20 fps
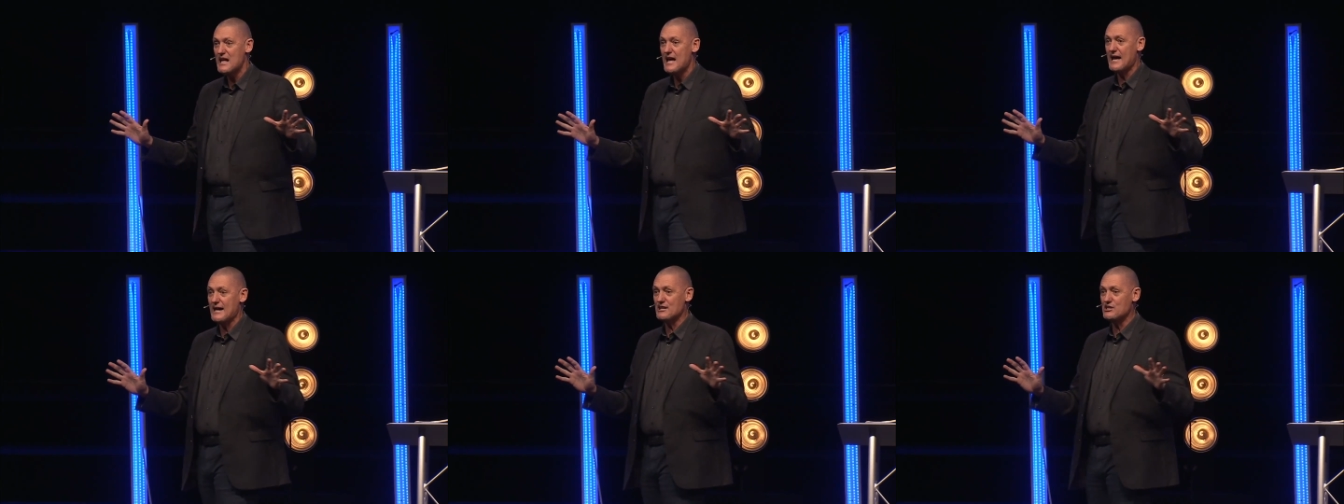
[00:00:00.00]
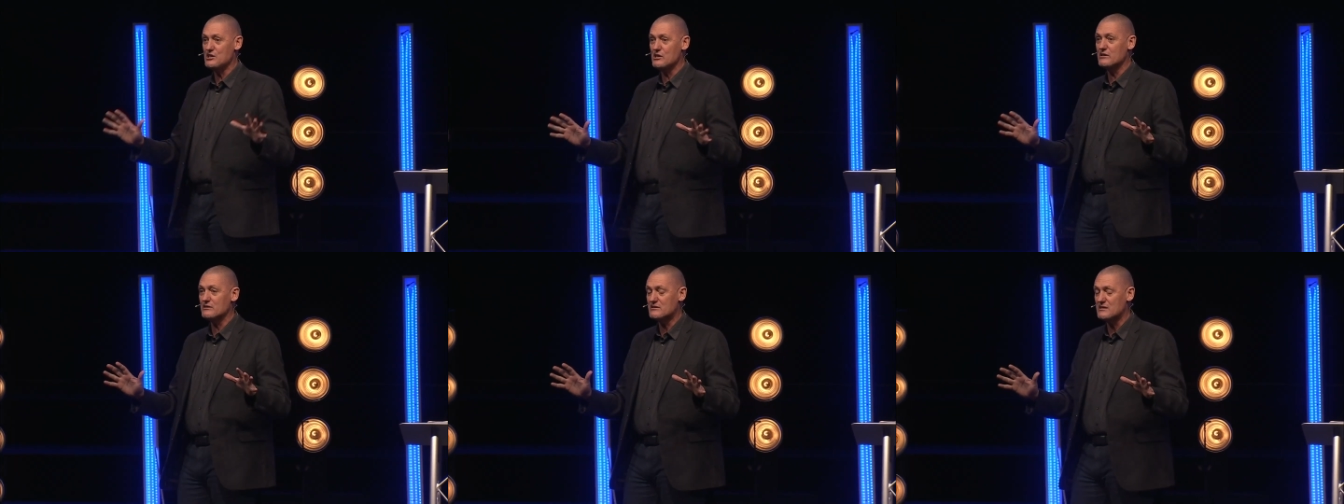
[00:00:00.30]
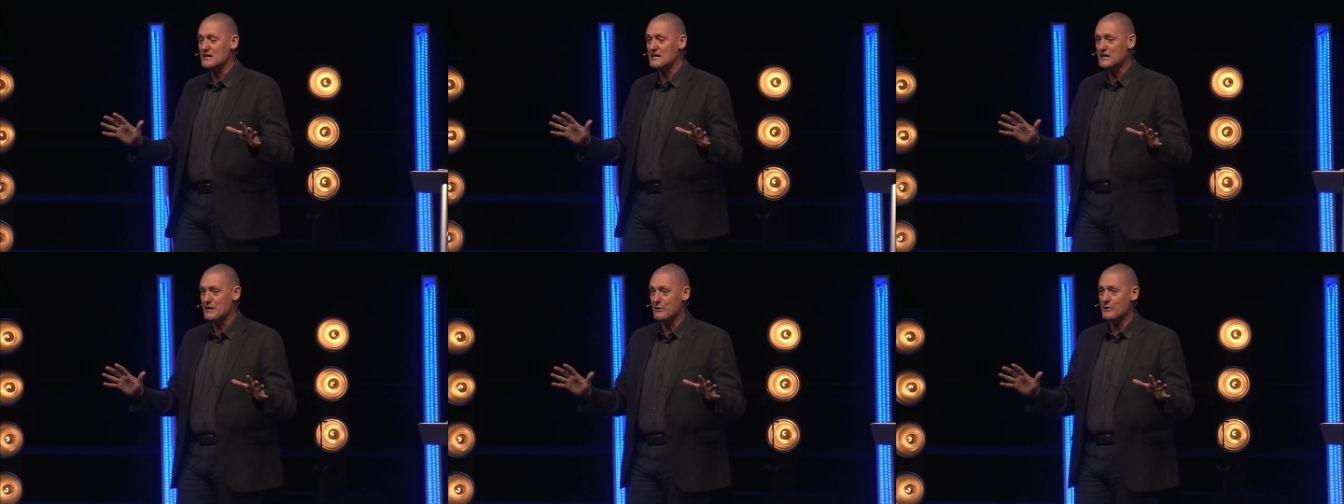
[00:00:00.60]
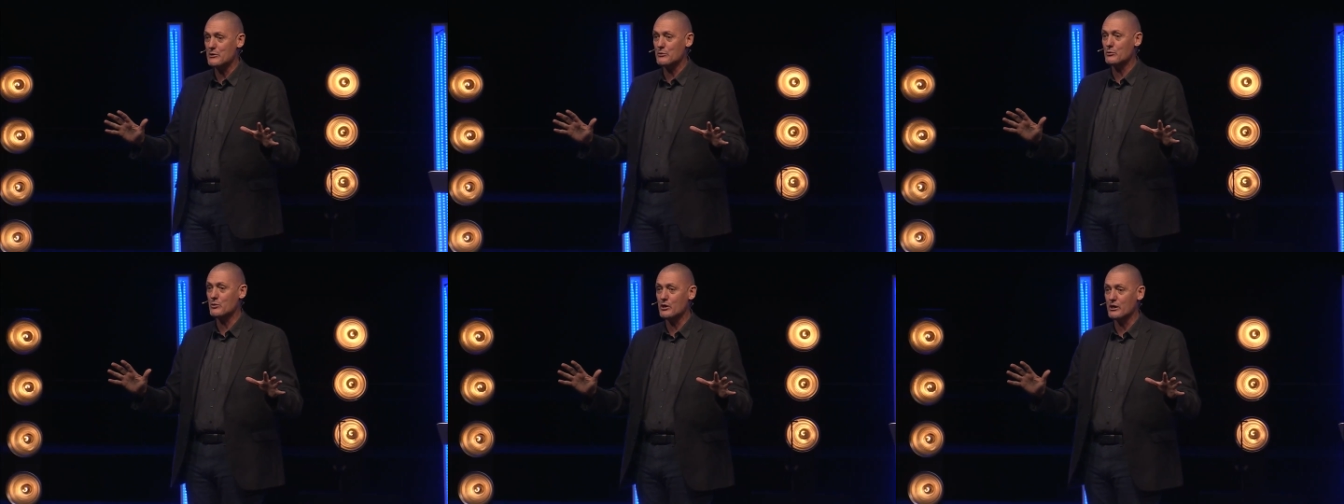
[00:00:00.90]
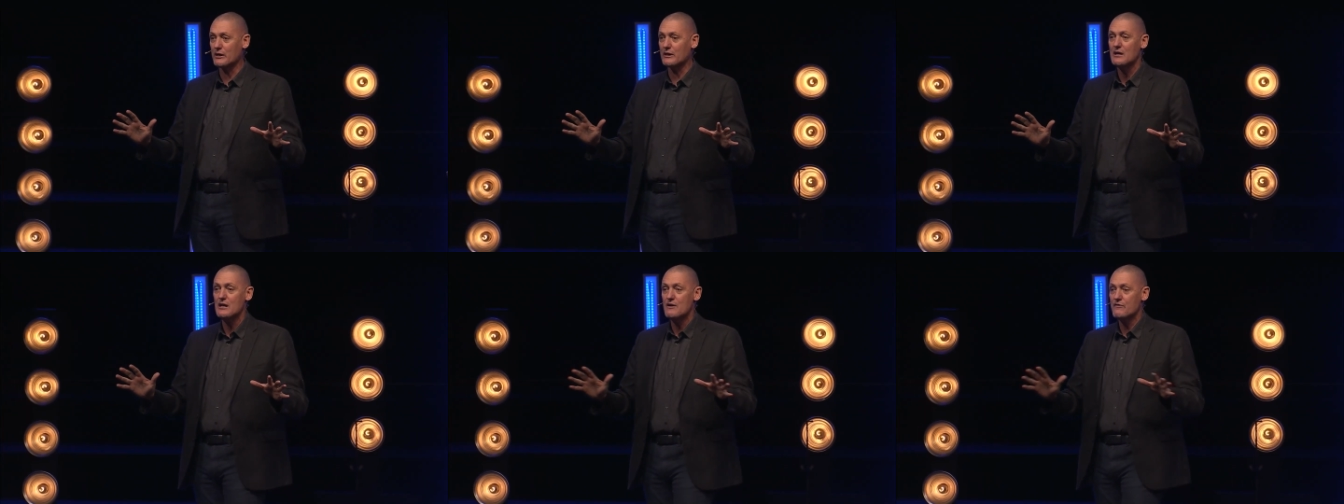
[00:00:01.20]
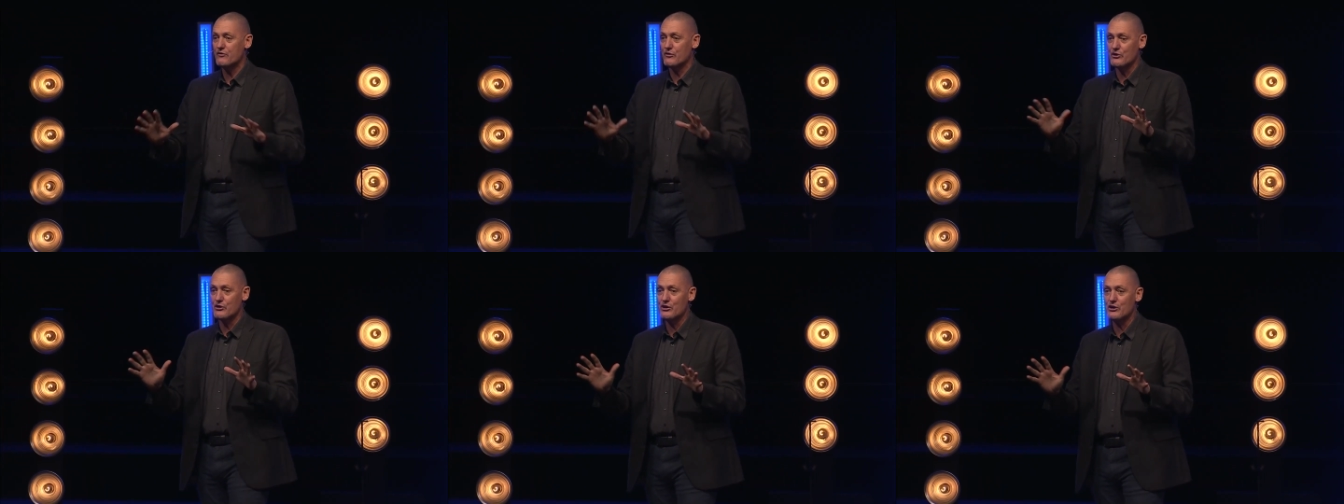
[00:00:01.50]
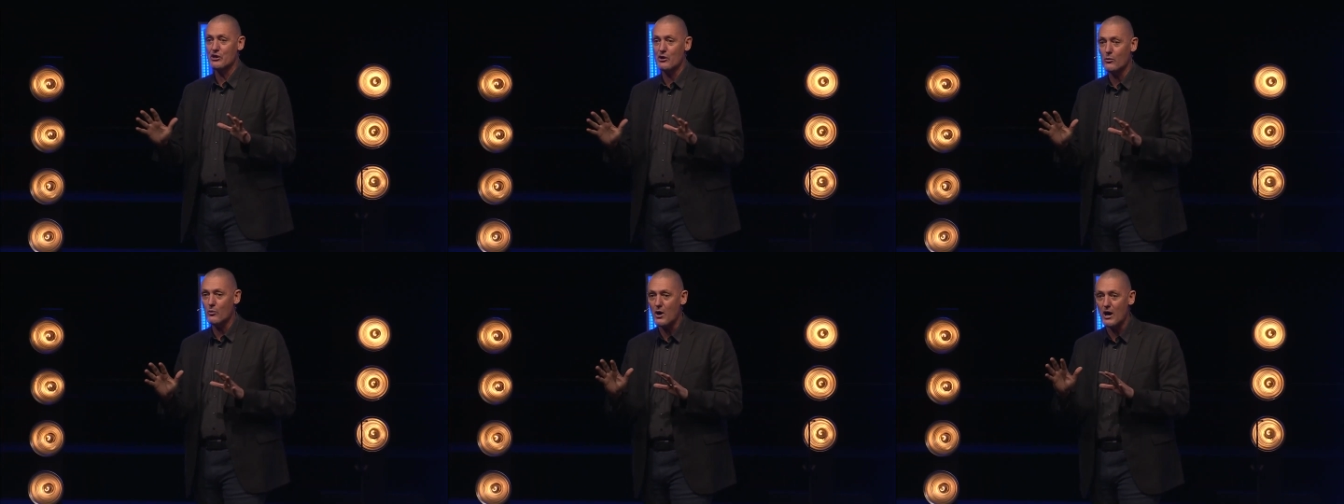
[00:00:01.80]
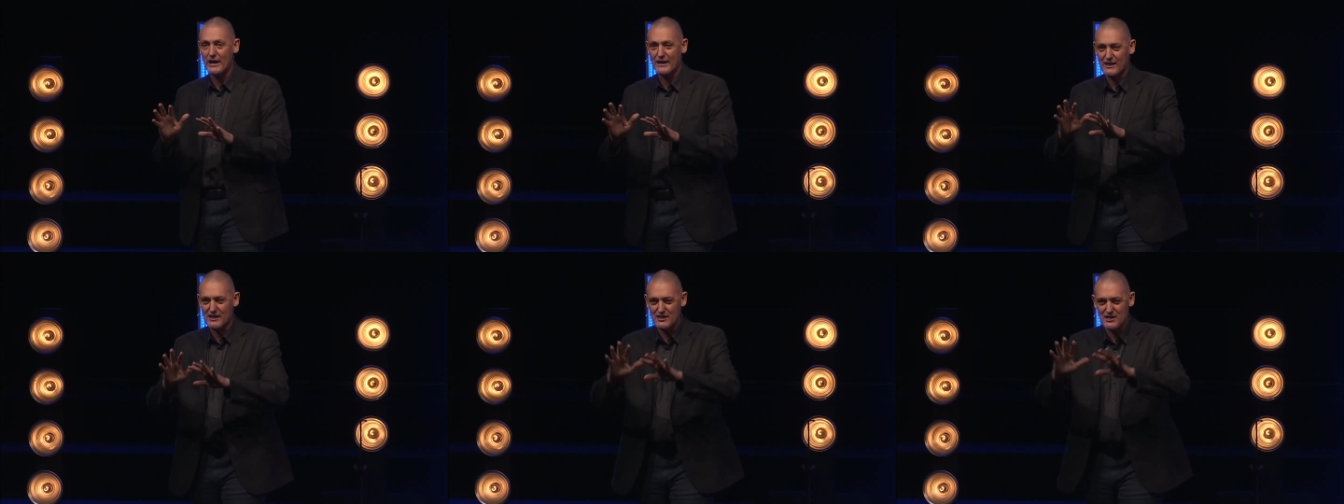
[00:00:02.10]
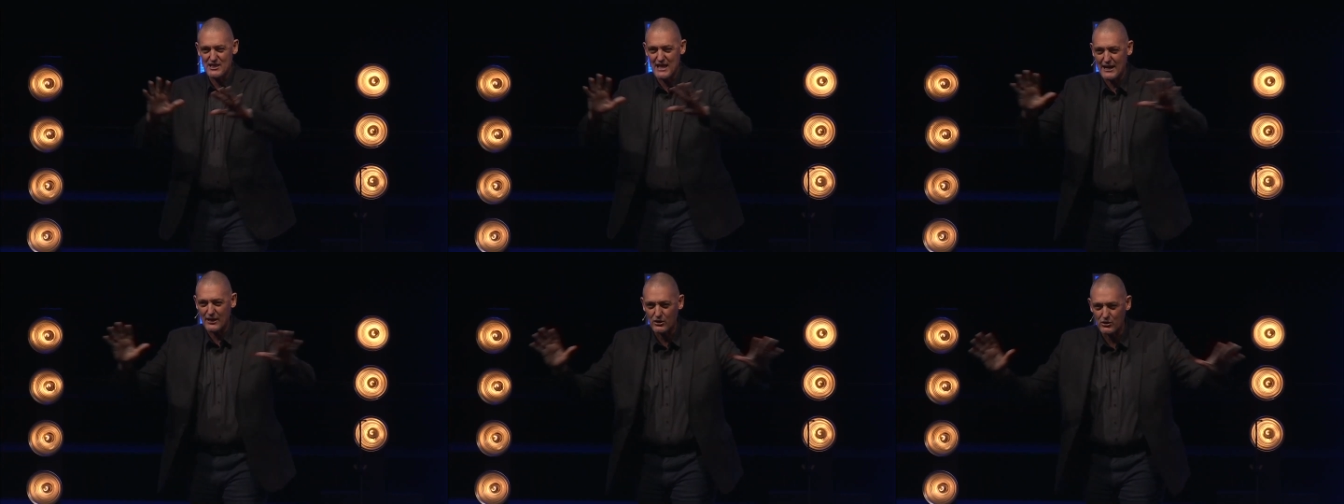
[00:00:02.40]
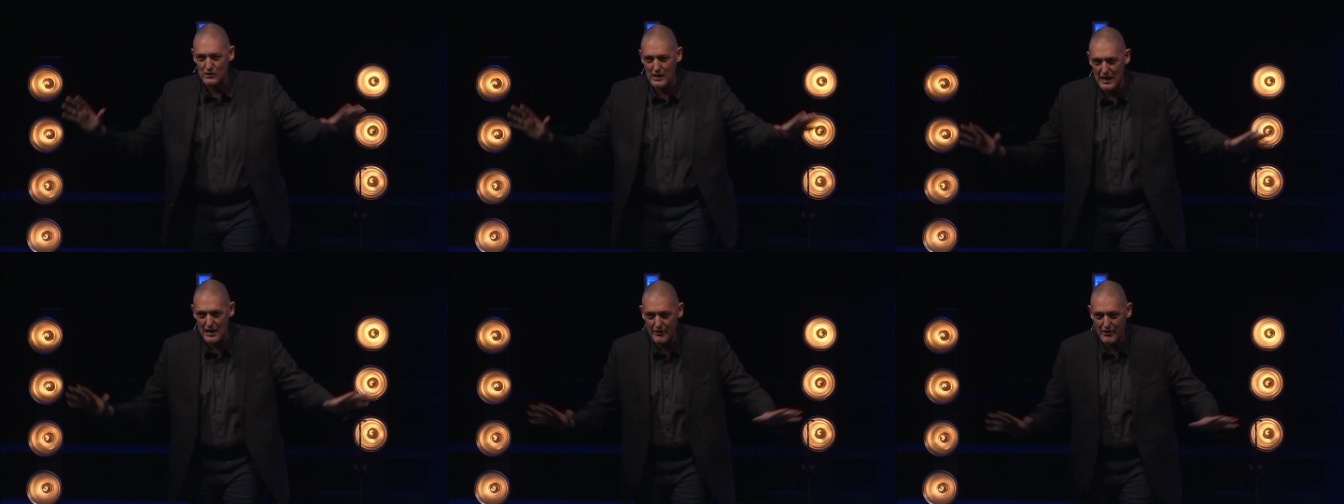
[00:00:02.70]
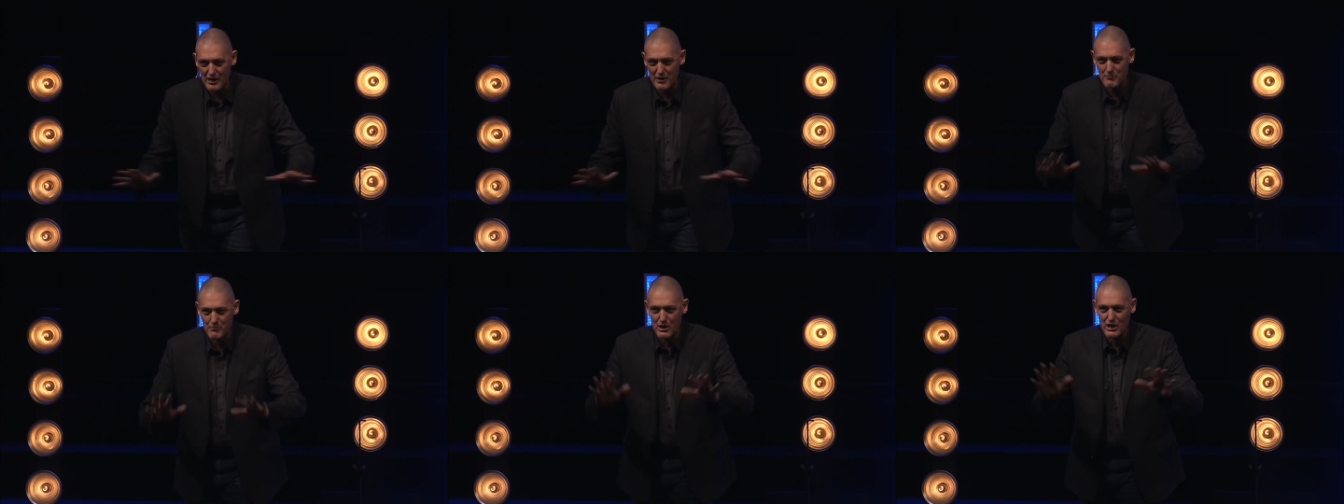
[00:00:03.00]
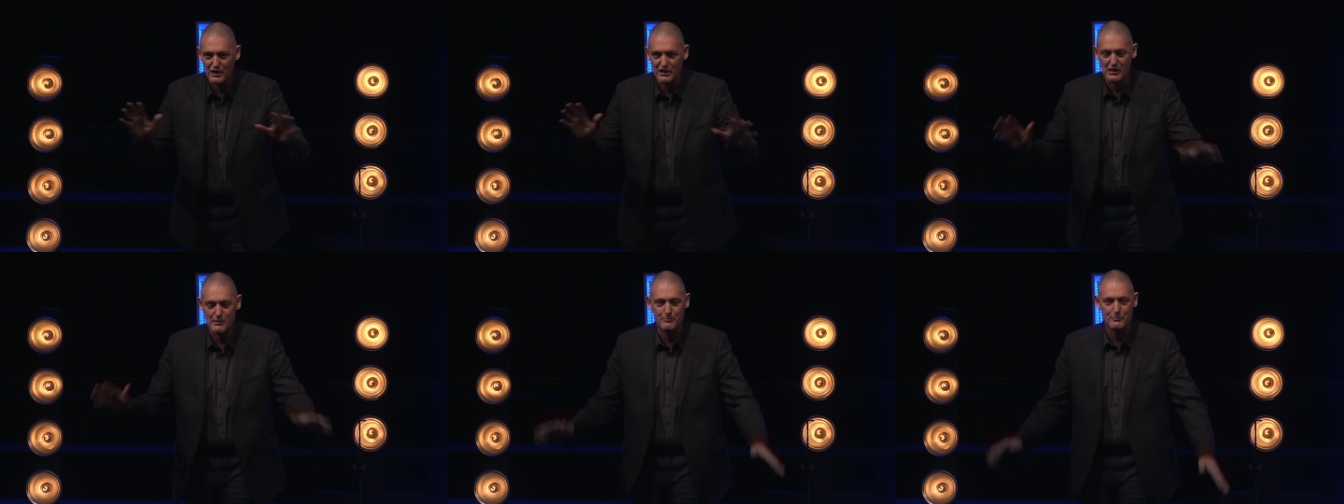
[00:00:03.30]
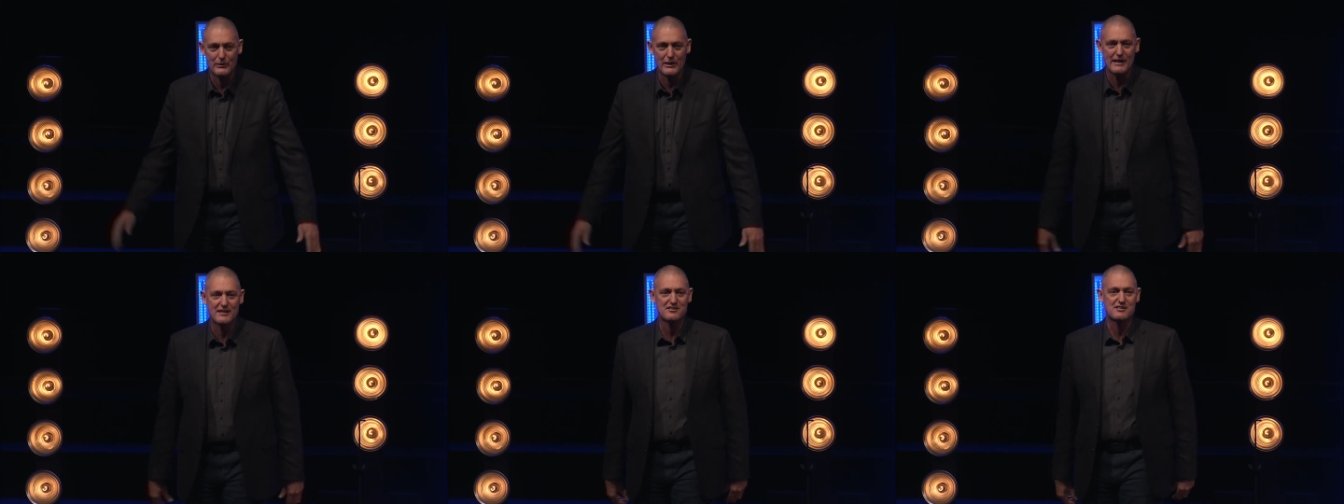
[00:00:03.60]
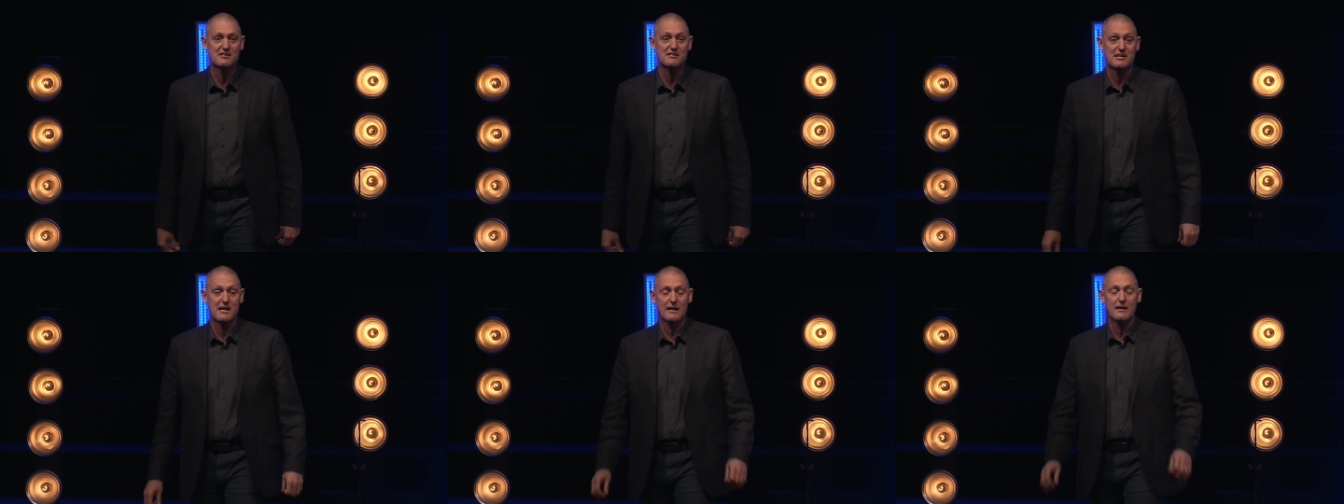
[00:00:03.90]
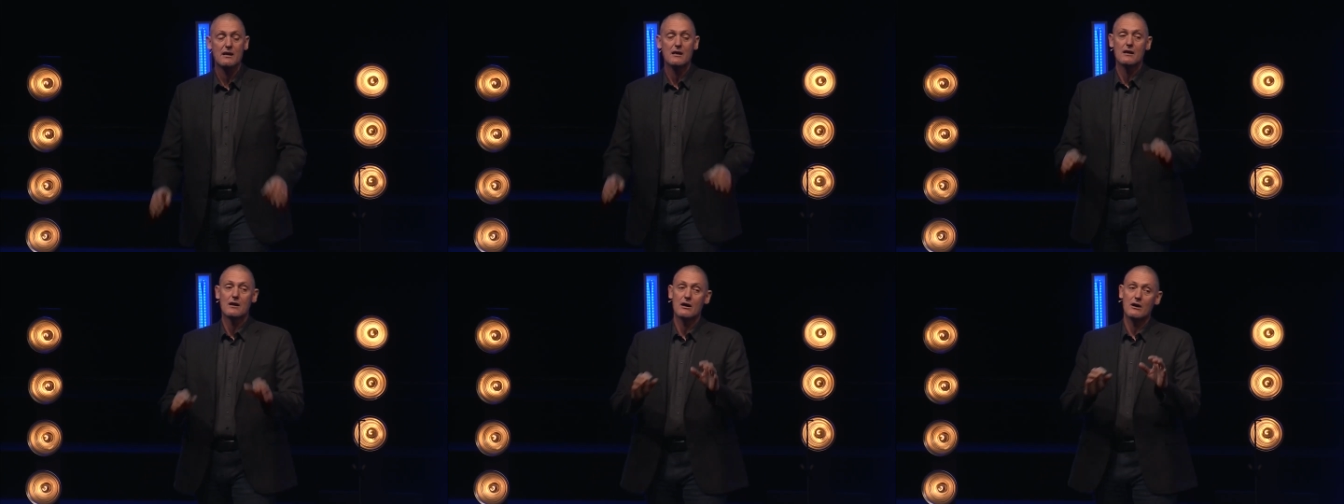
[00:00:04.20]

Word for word: And do you think it would work for you to walk into that crowded marketplace and say,